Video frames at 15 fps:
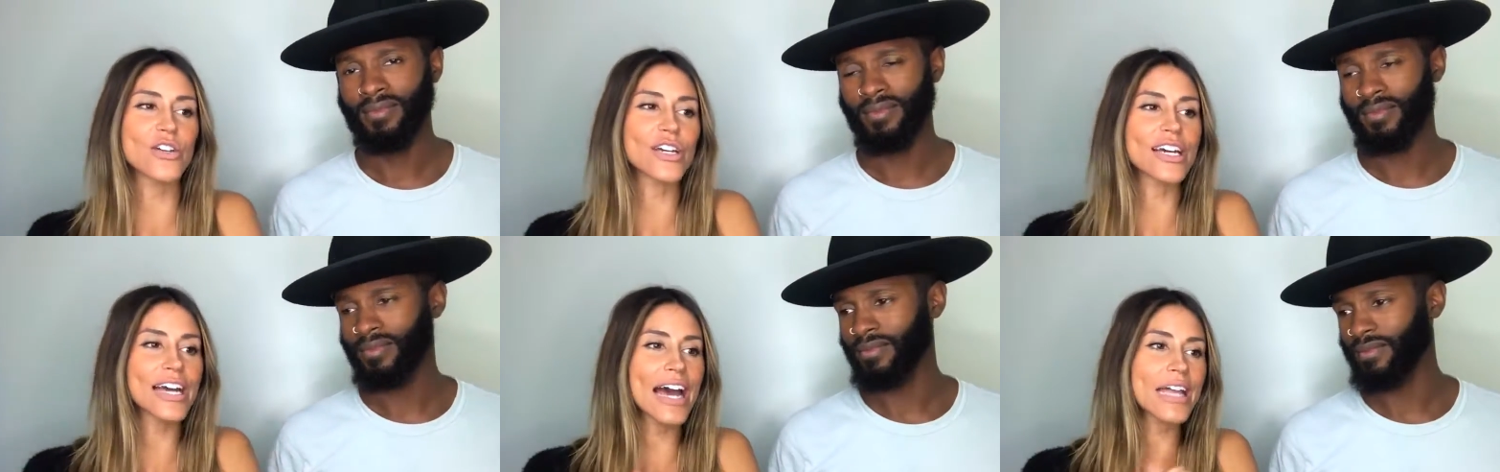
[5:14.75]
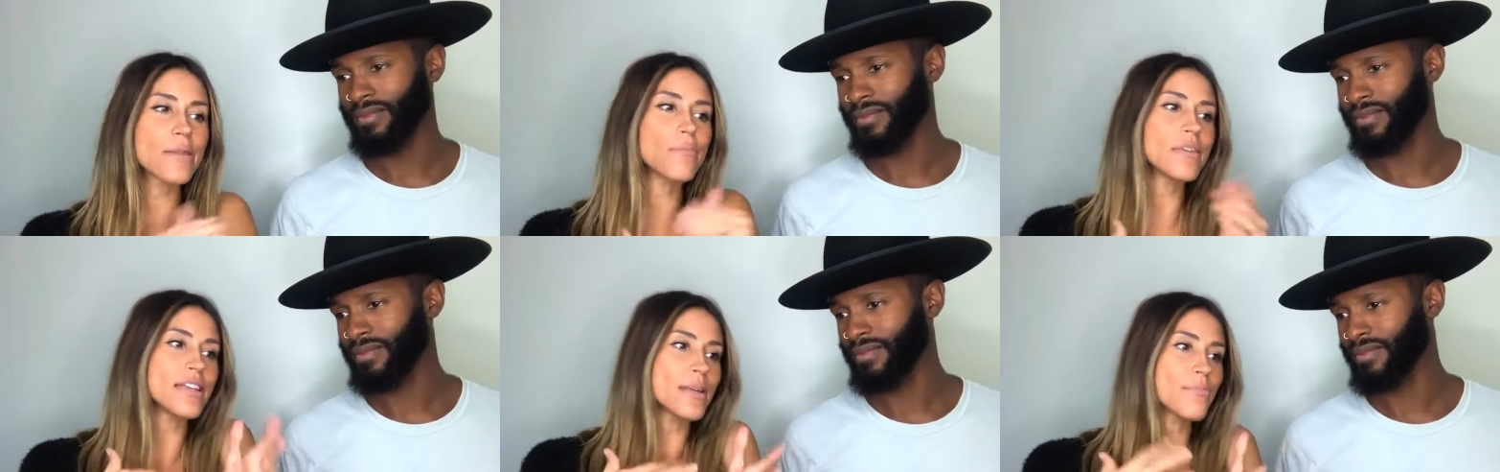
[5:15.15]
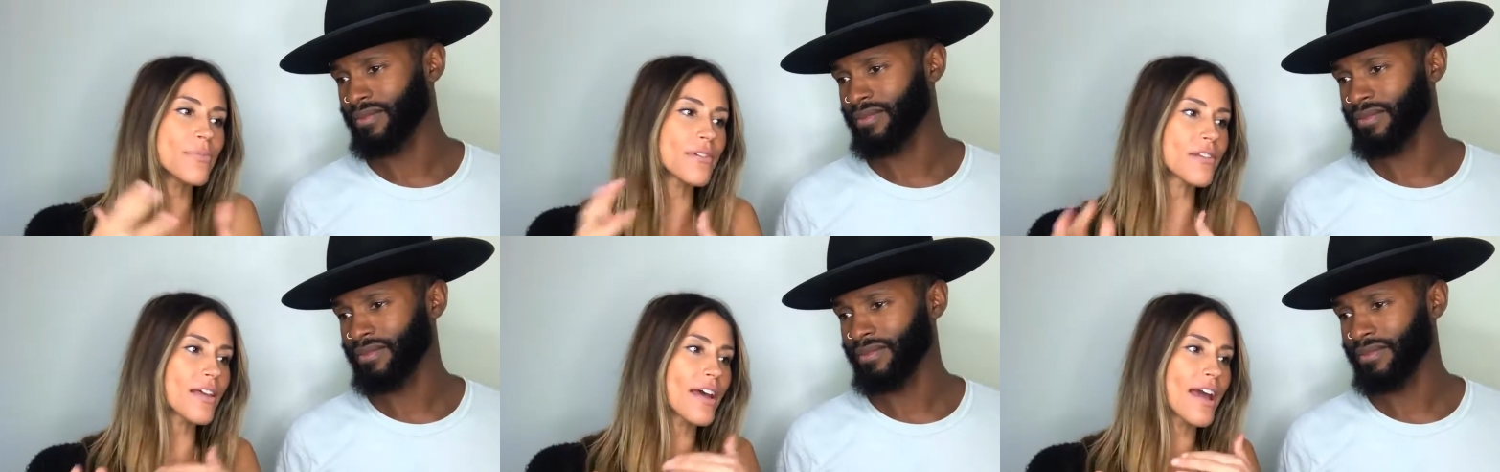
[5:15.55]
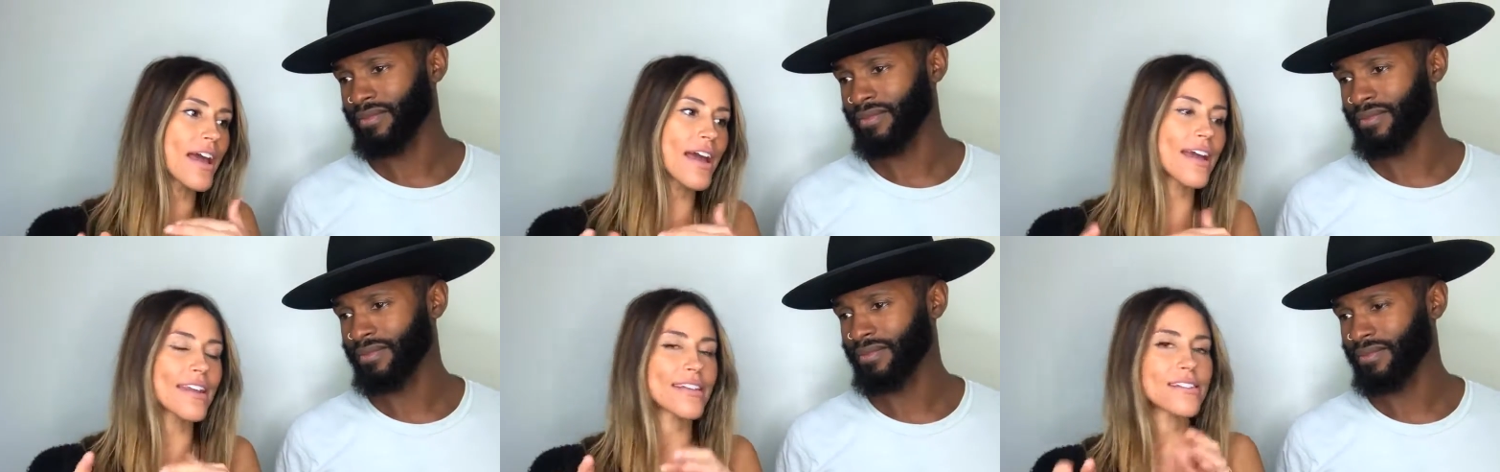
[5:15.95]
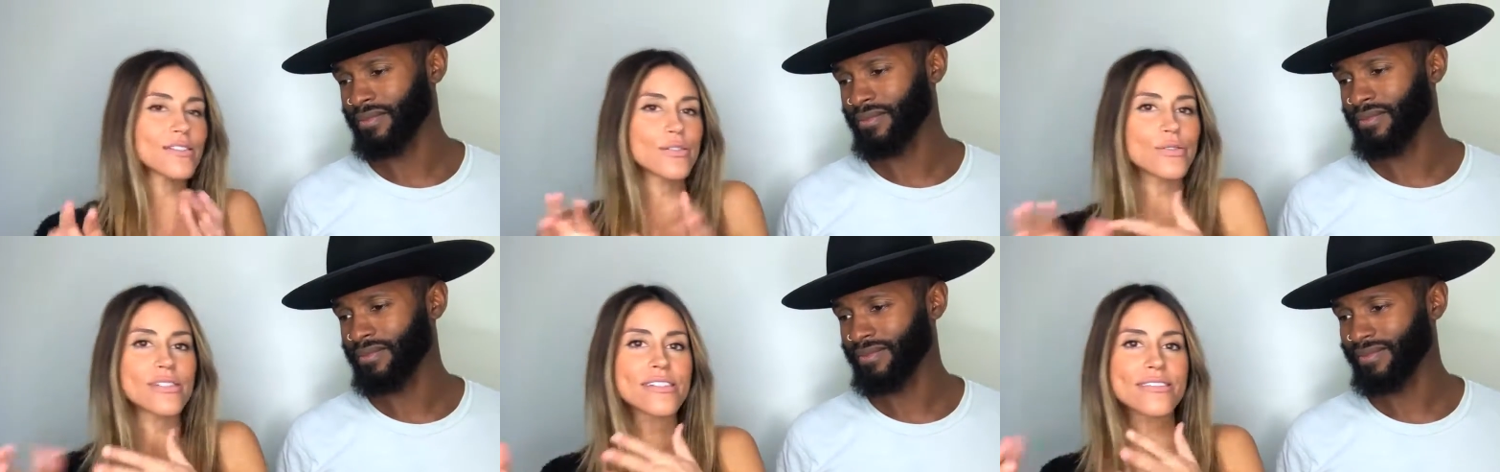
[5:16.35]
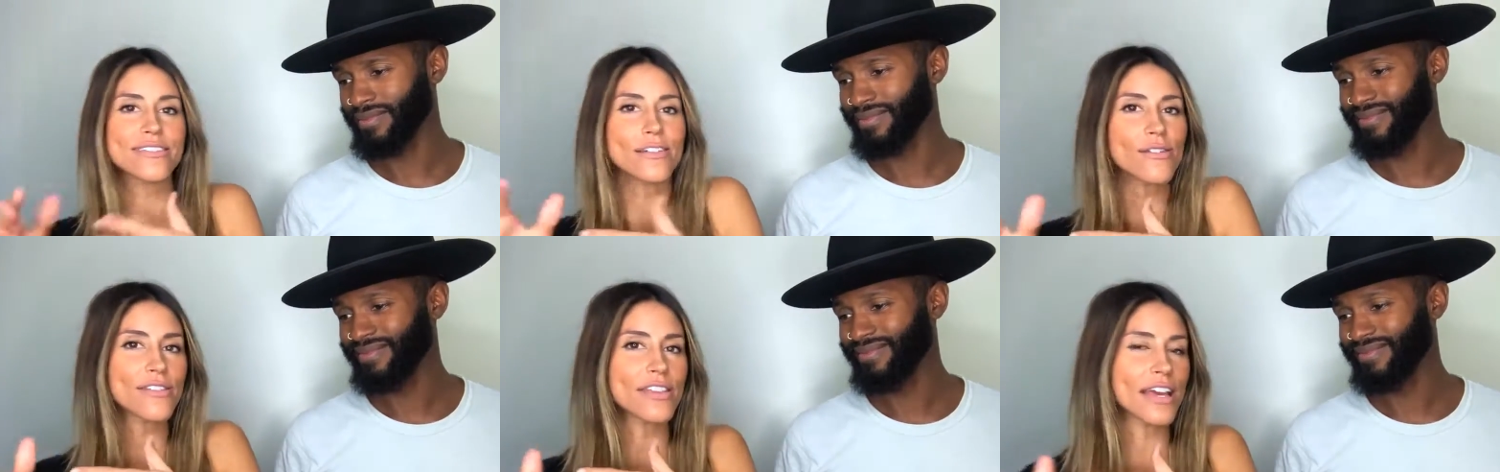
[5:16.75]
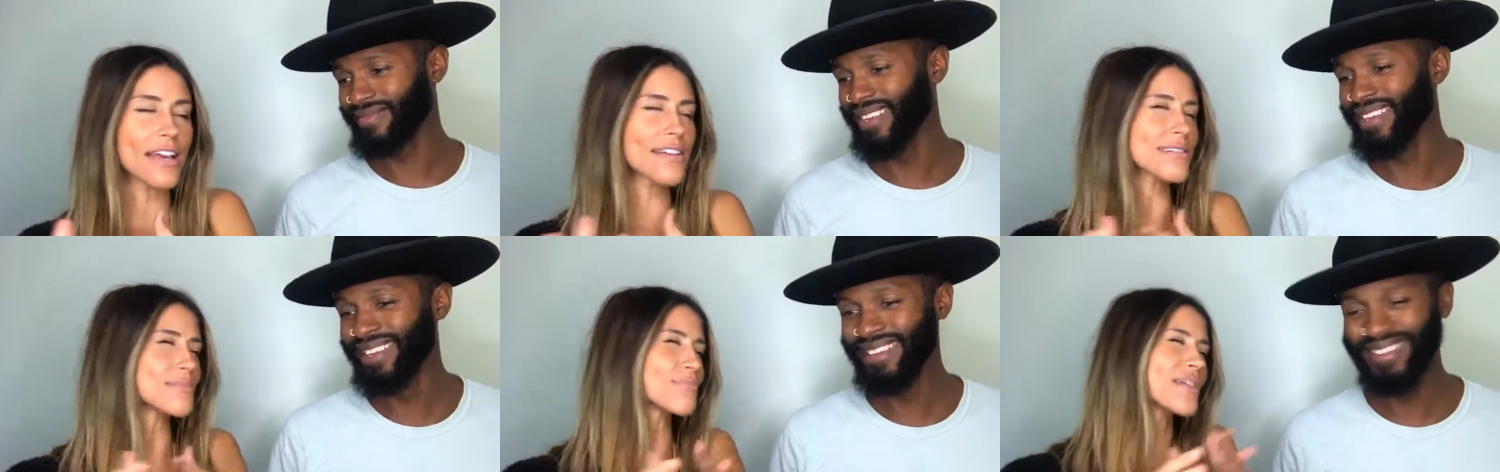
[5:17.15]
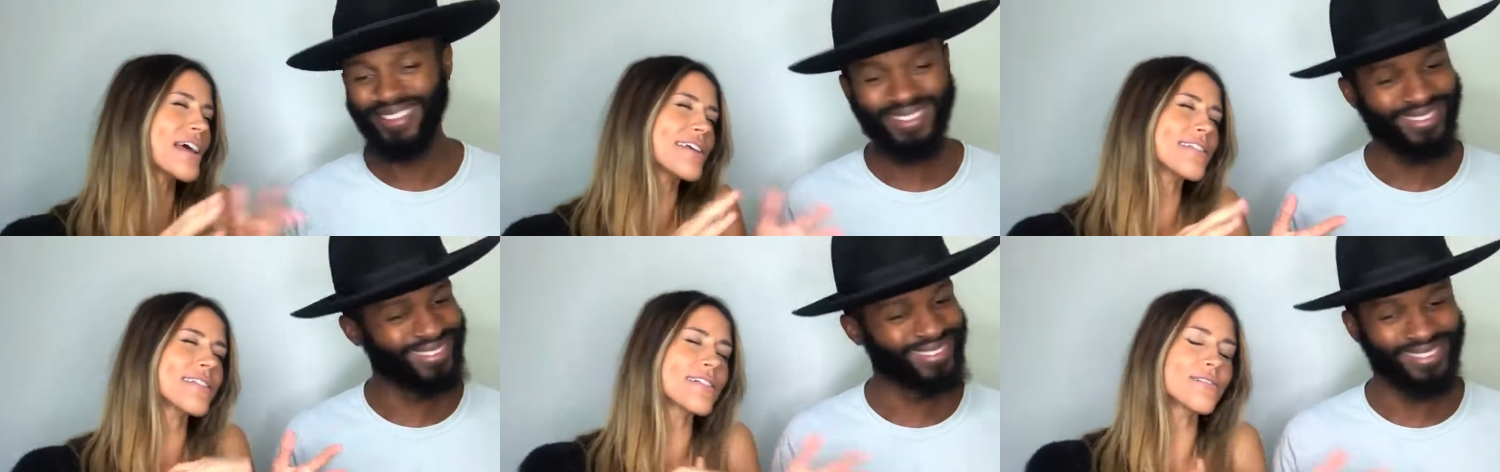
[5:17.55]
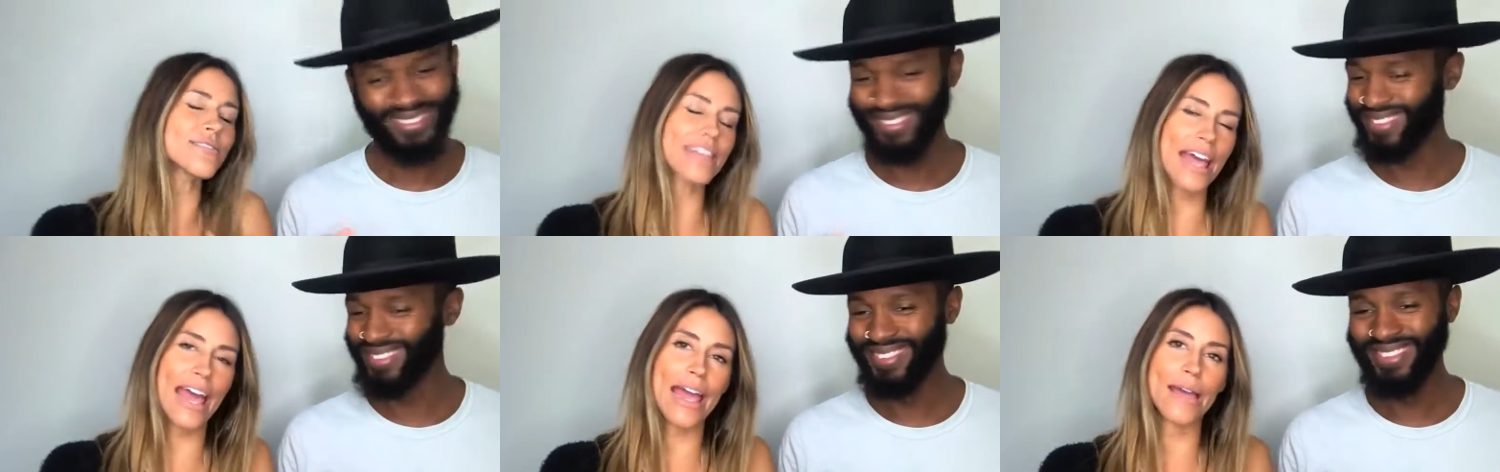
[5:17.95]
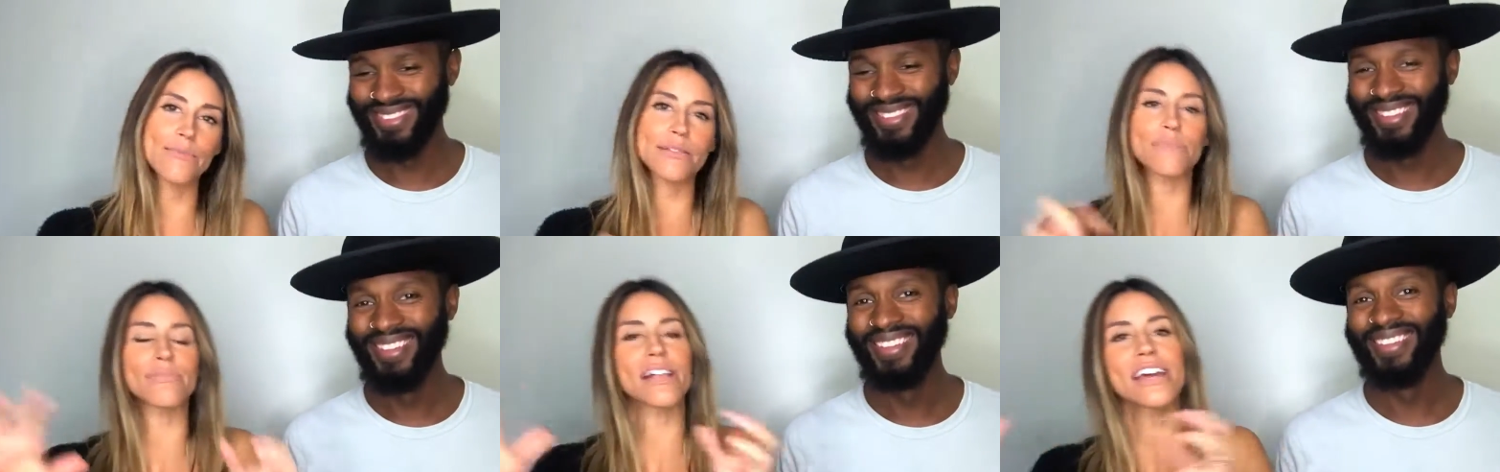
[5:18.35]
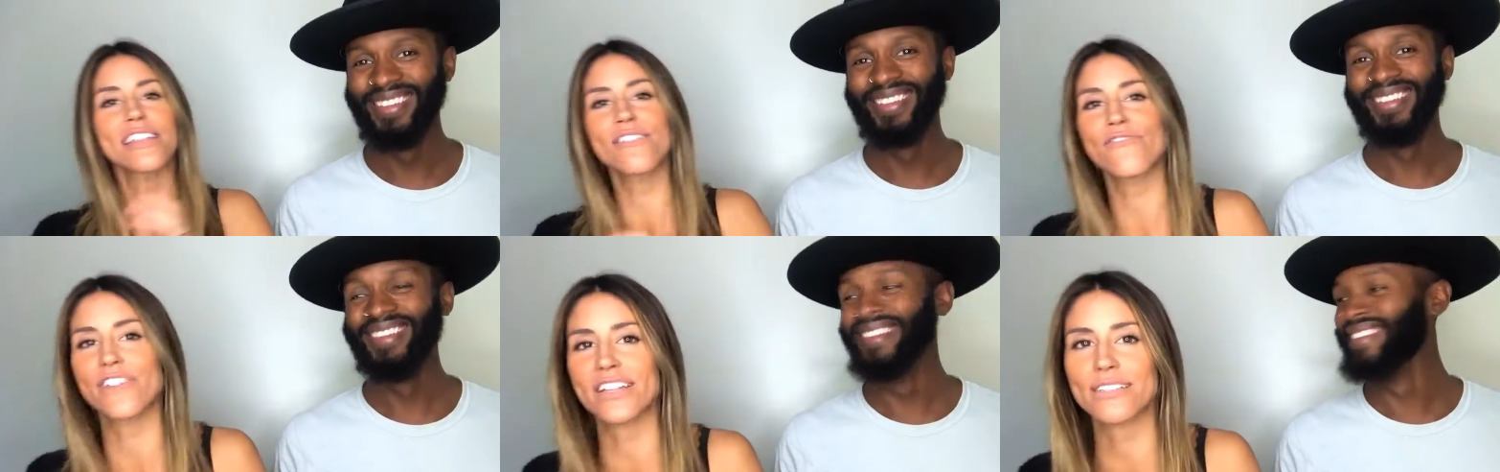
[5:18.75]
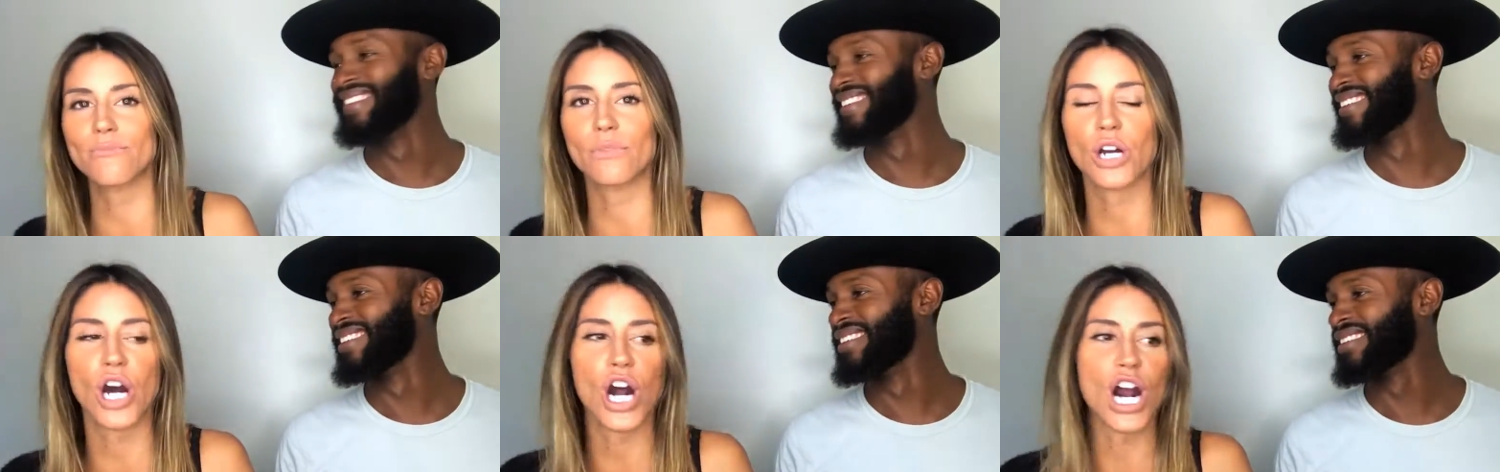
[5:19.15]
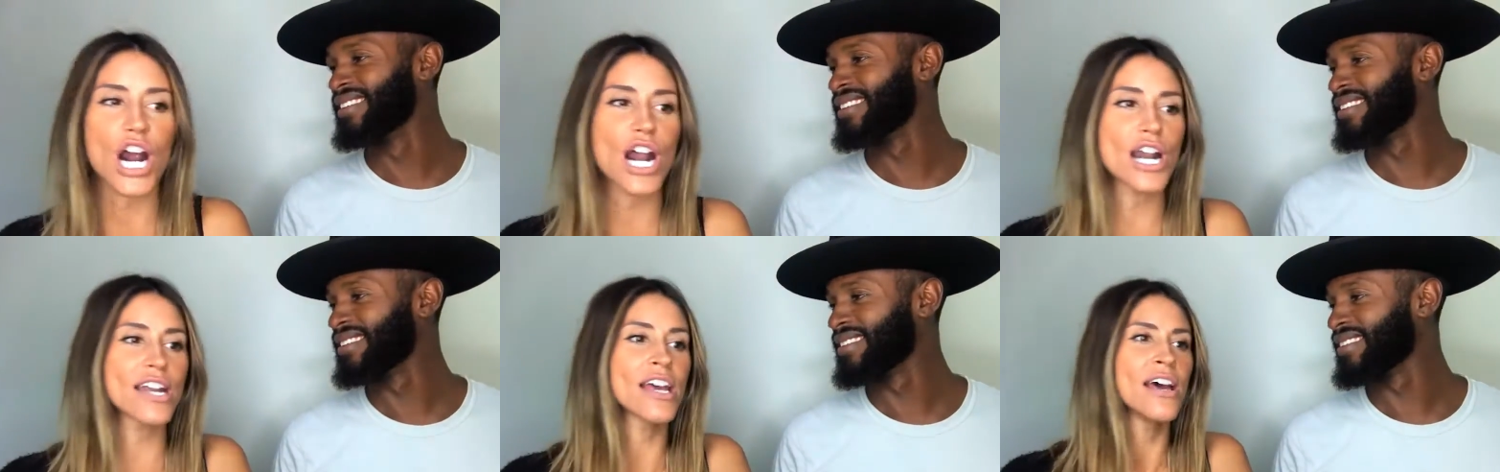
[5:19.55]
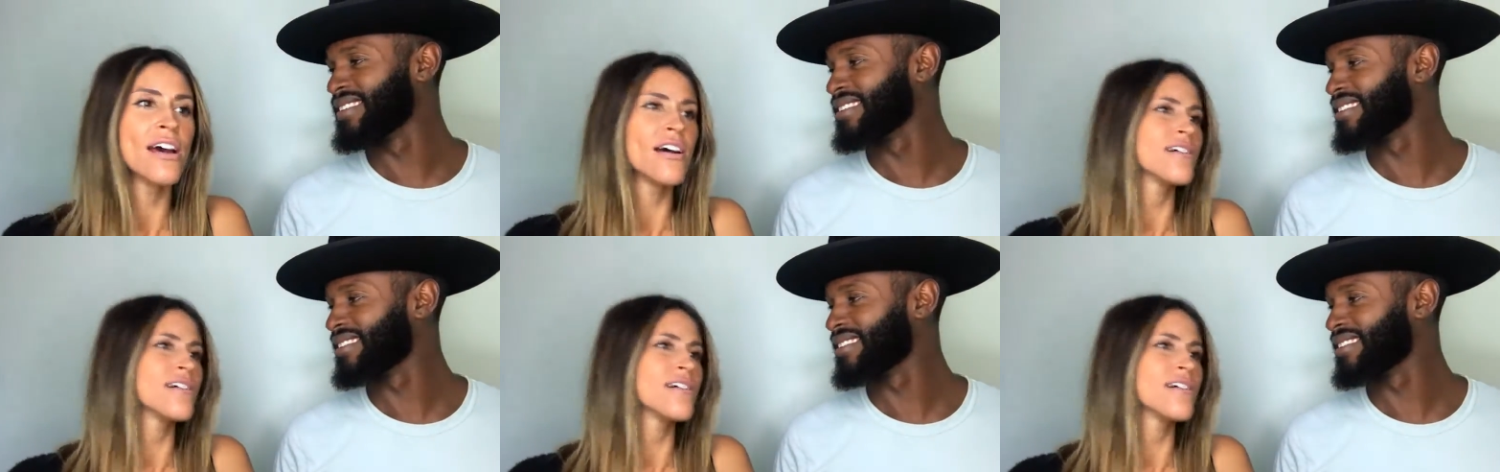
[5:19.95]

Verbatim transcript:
Speaker 1: you could kind of manipulate and do these little things and play the little games and play the victim card,